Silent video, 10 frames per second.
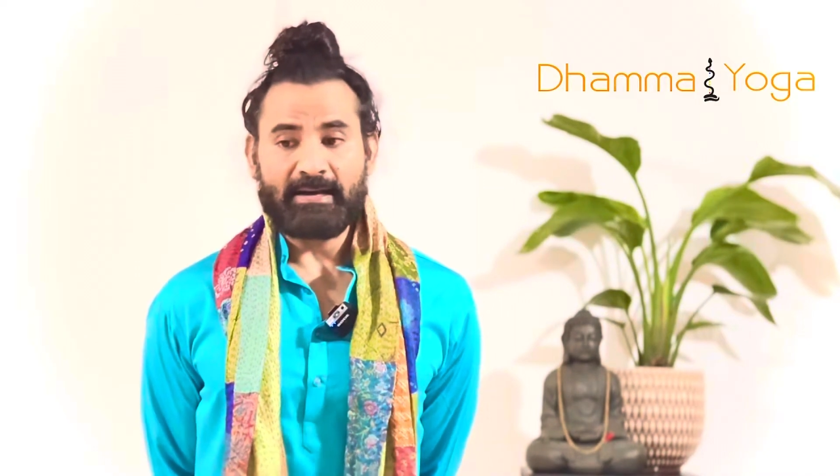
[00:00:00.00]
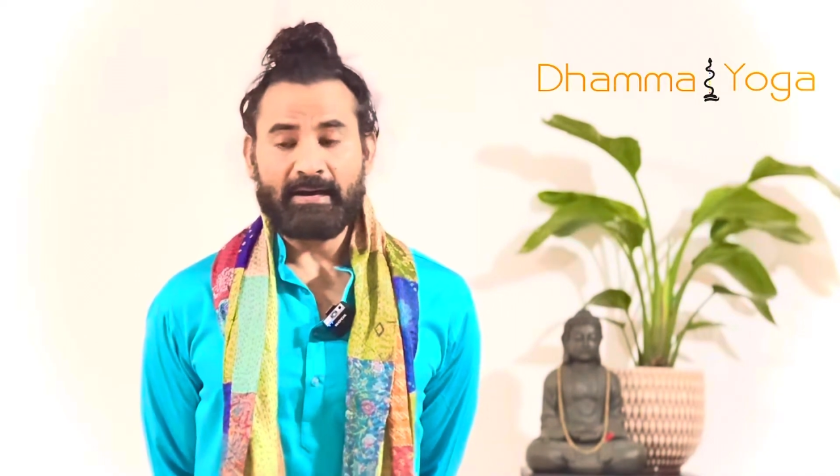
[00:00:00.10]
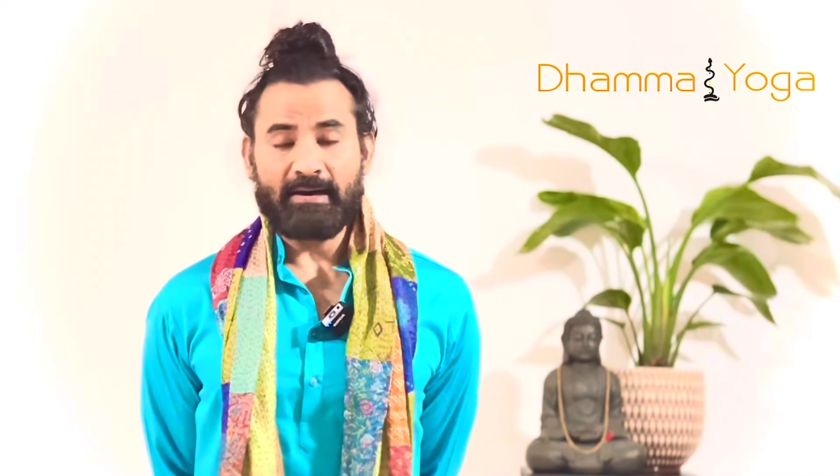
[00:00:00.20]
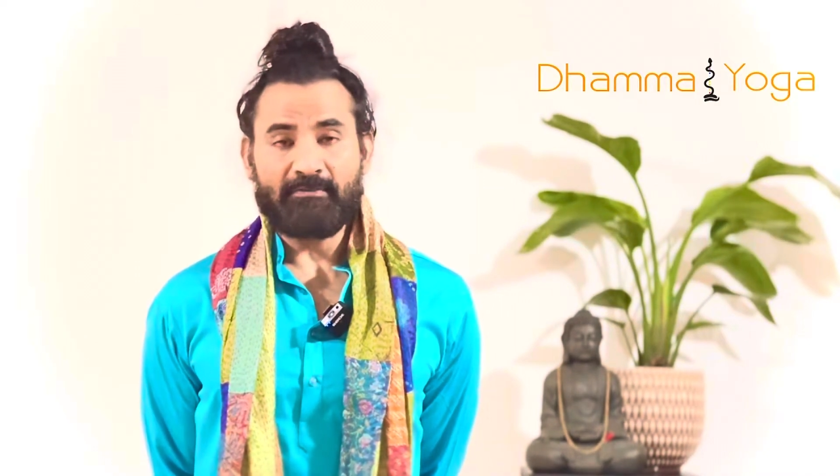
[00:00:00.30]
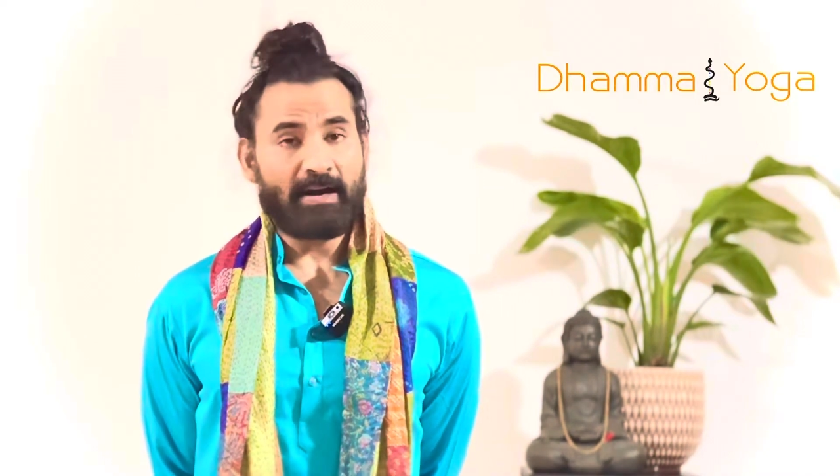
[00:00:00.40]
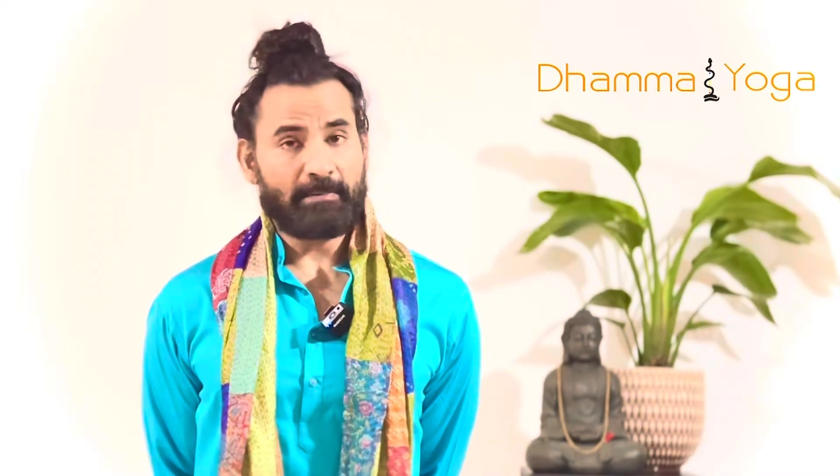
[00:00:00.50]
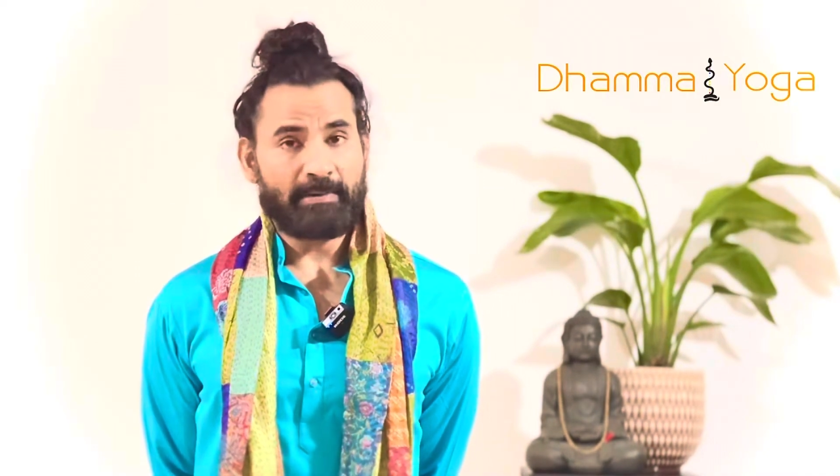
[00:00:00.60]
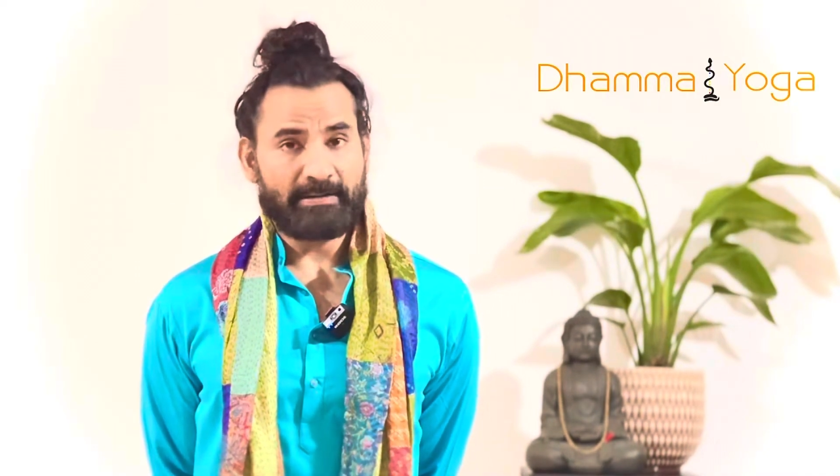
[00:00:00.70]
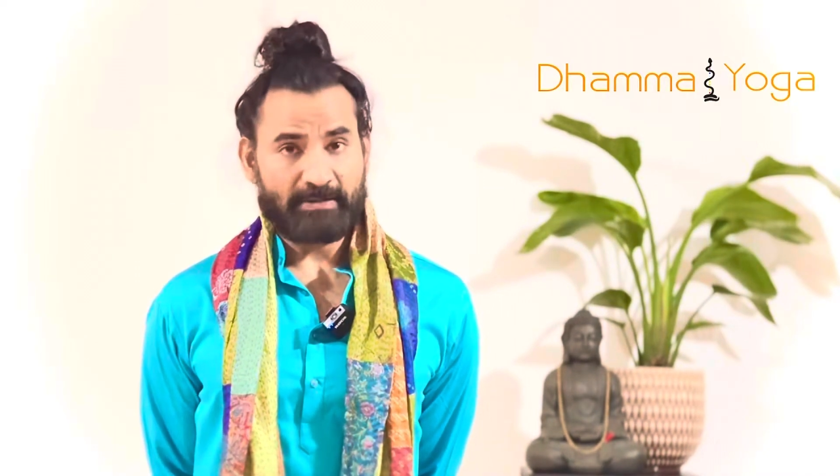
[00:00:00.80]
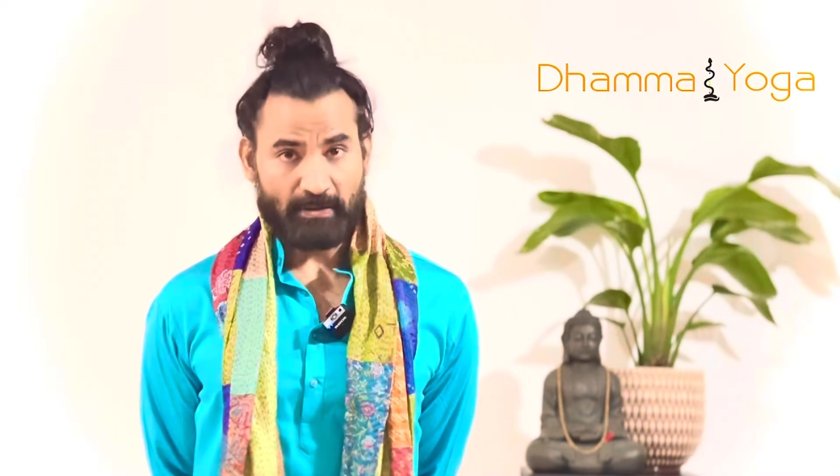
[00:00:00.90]

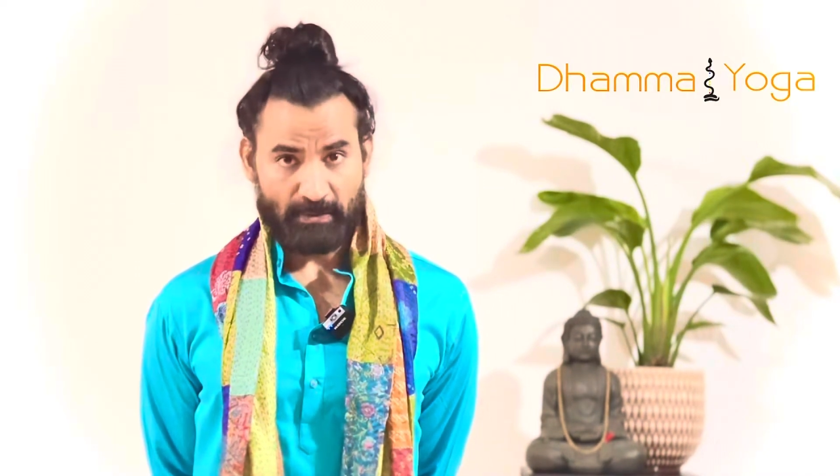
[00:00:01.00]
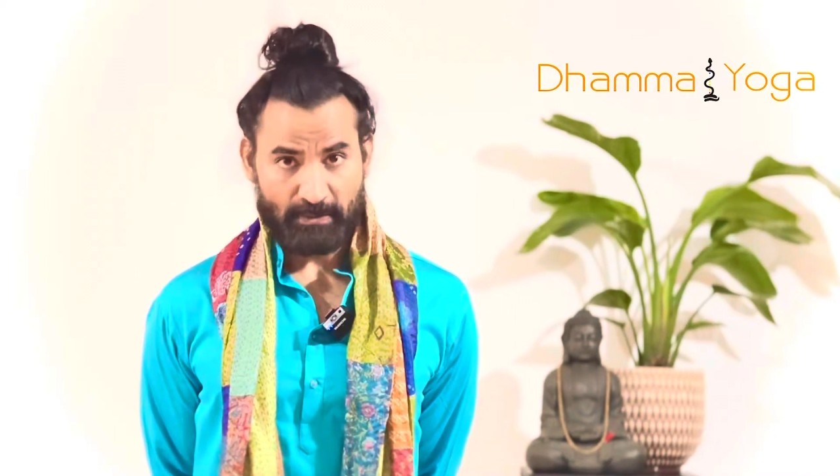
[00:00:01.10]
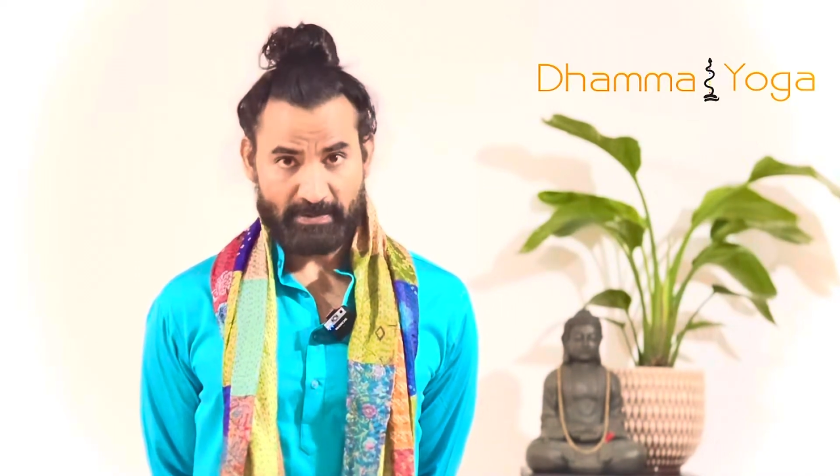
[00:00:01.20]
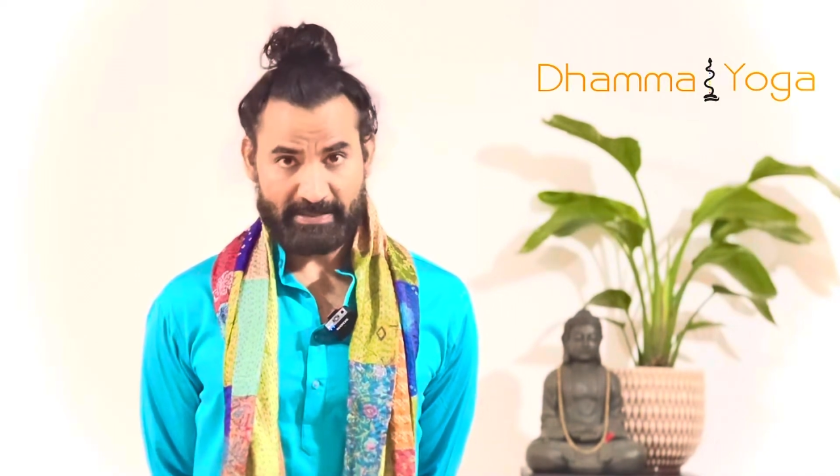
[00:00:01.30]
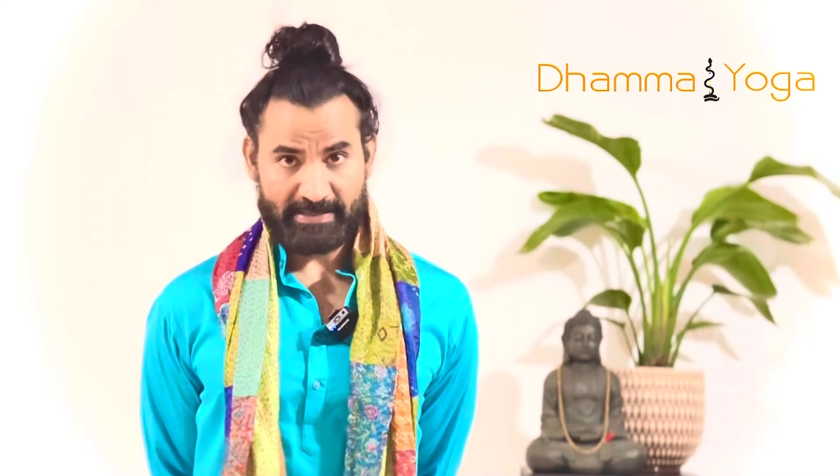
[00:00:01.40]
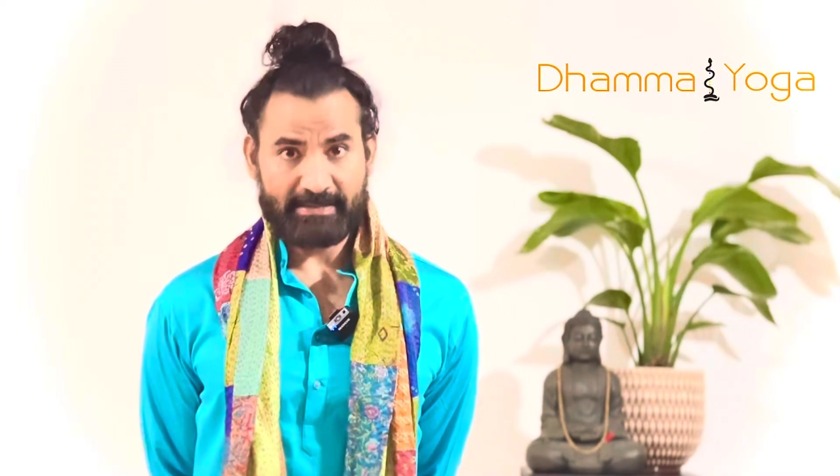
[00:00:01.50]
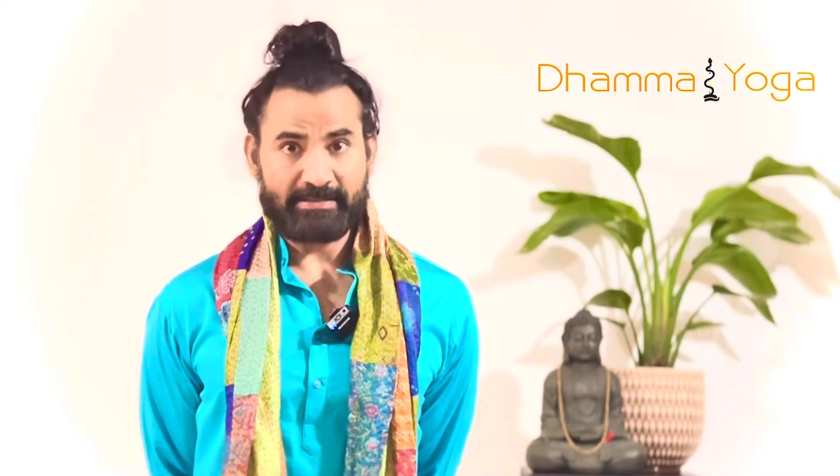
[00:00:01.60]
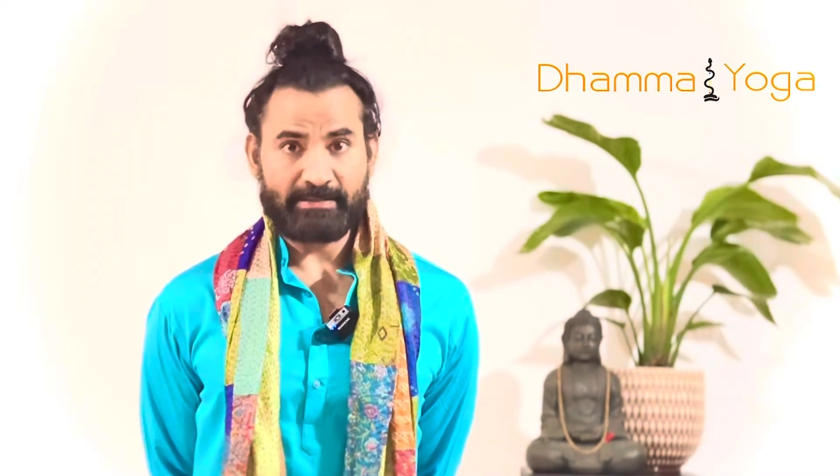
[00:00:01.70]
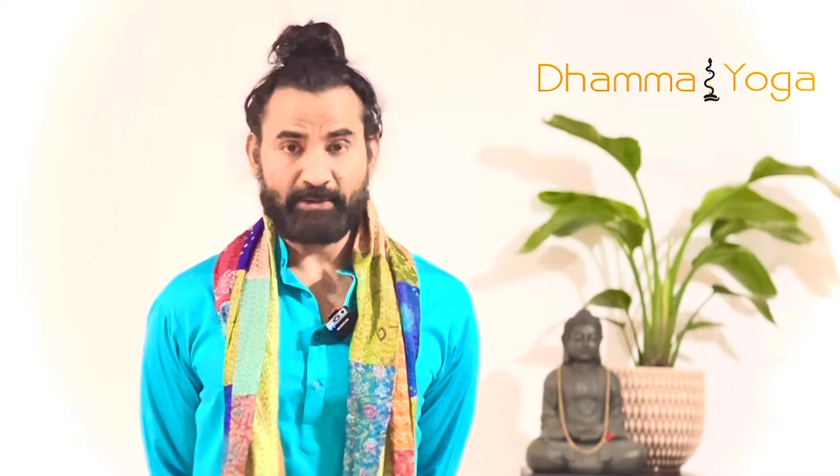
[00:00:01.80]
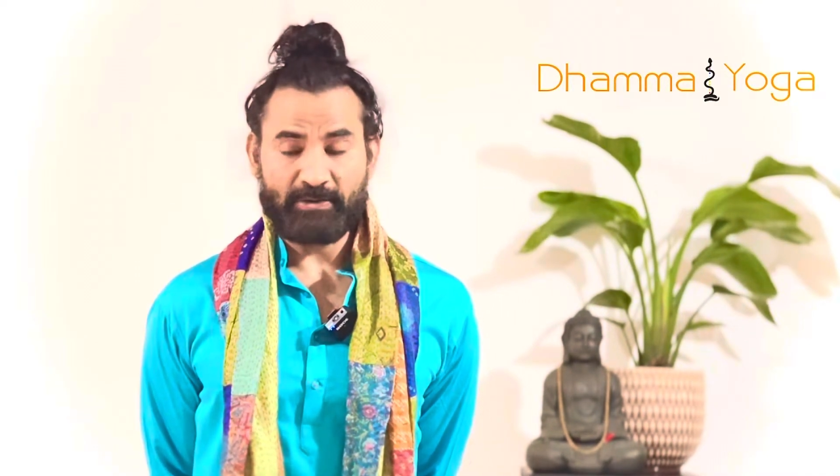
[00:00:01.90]
Vagbhat all
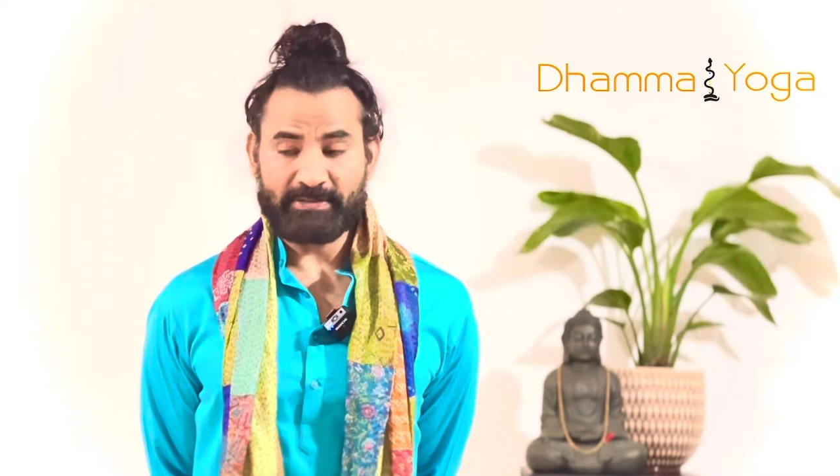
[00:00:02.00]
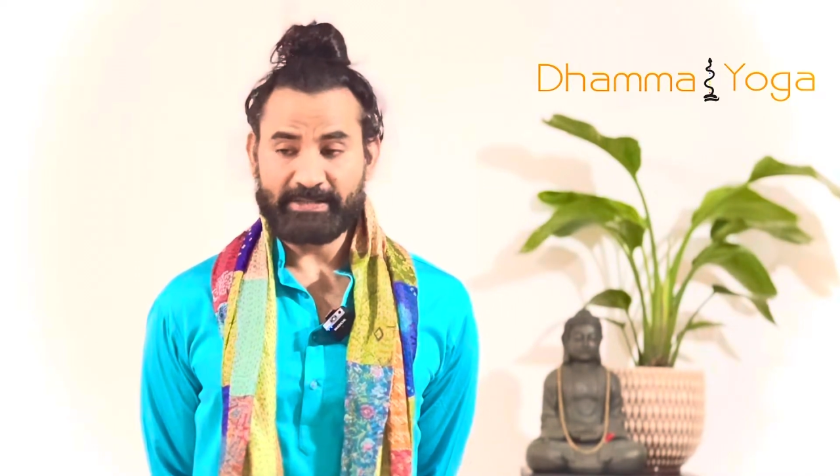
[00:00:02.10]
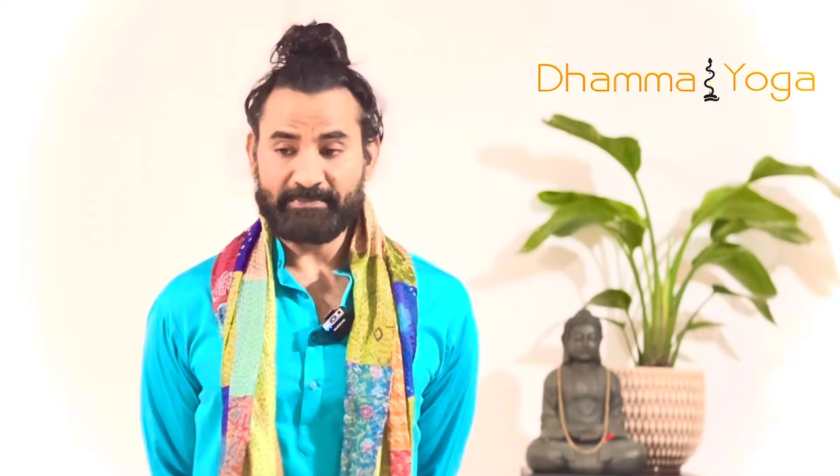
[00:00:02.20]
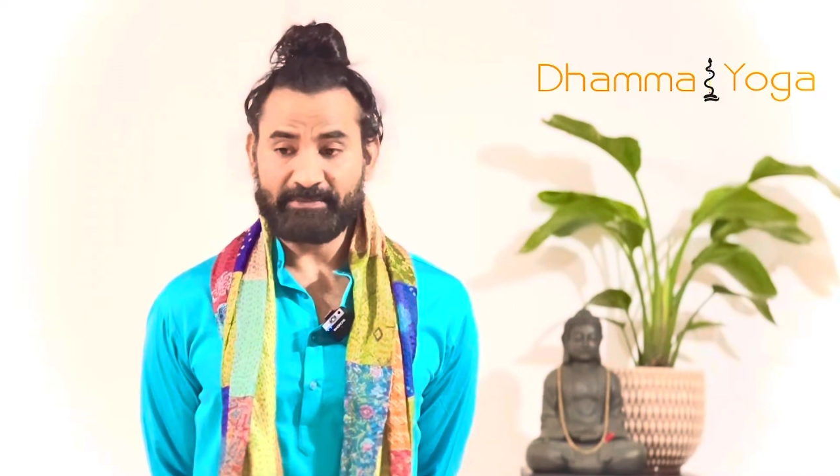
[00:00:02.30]
discuss about them,